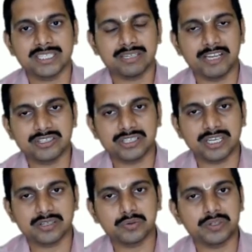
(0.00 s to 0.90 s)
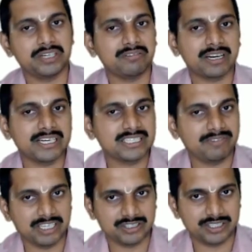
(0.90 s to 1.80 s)
Civil engineering student will write
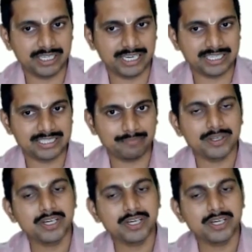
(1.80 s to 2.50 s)
civil engineering exam.